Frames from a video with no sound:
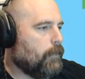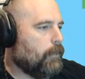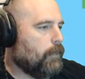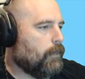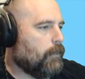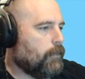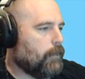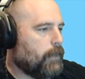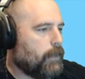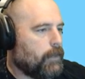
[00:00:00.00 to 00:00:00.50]

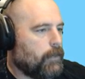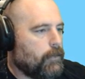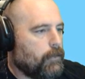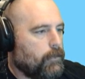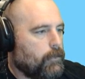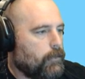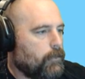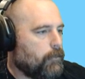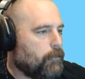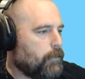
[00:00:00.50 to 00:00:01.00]
There we
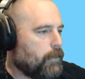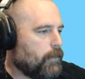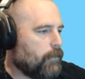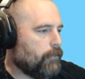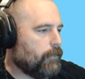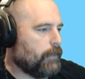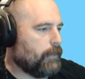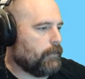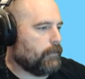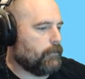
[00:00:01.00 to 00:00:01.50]
go.
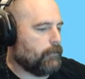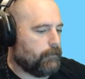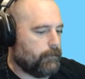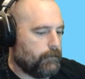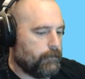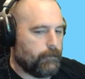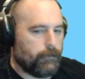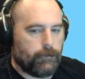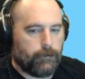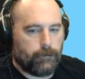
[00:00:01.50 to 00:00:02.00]
Perfect.
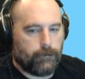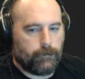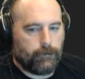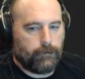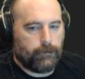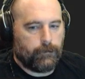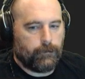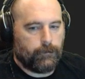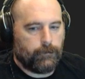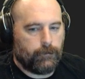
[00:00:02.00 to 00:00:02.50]

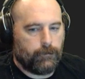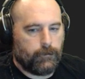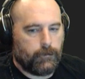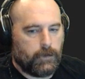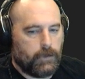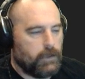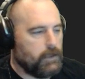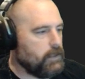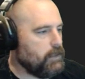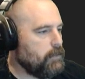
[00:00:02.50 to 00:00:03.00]

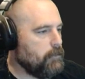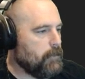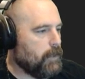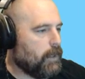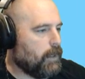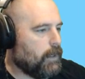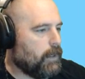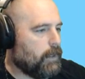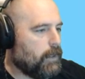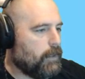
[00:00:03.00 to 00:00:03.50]

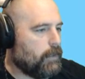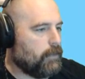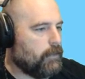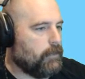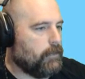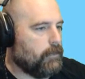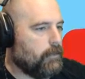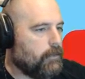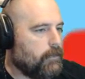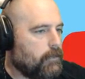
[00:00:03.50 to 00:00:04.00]
Iman!
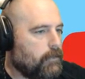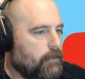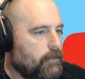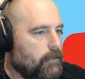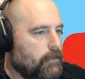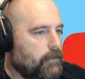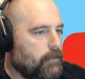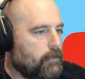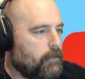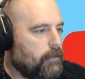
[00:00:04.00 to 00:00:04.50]

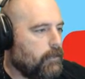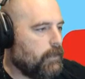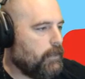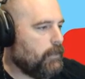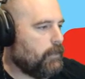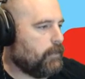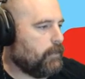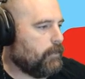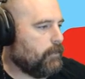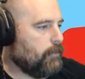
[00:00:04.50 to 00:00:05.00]

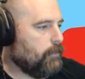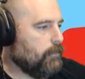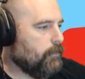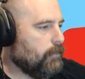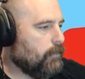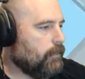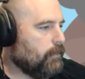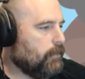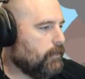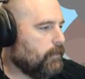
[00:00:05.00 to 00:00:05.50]
Hey,
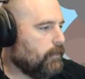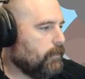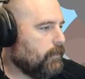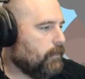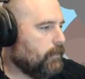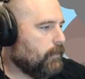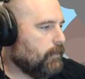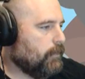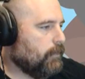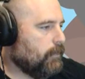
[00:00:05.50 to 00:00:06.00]
dude.
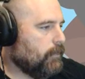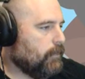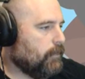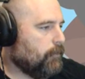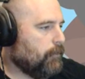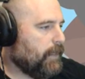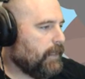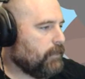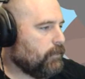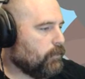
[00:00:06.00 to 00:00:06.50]

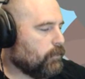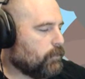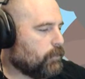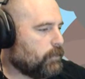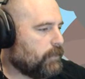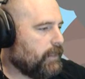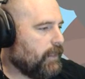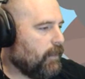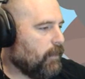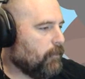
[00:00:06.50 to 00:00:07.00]
Pixels
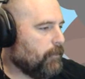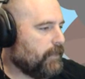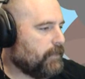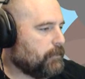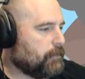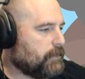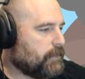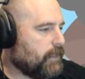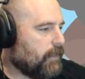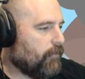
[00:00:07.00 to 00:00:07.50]
was telling me
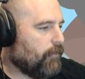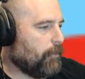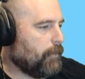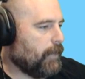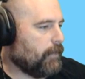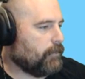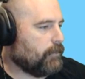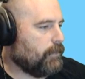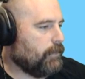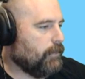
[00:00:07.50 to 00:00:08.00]
some stuff
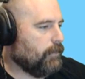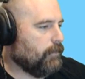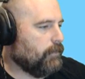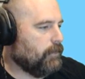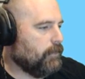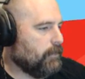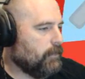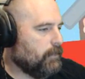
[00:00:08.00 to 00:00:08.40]
about you.